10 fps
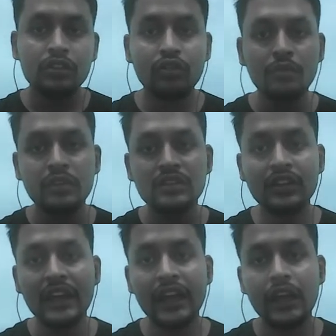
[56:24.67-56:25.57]
So
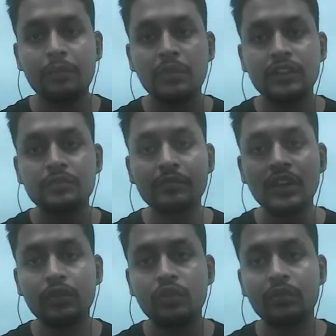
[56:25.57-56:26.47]
obviously A plus
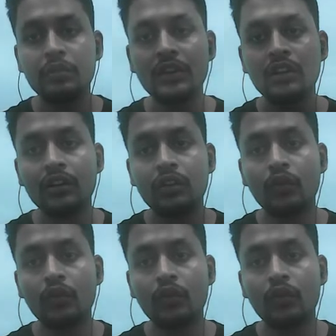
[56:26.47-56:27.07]
B will be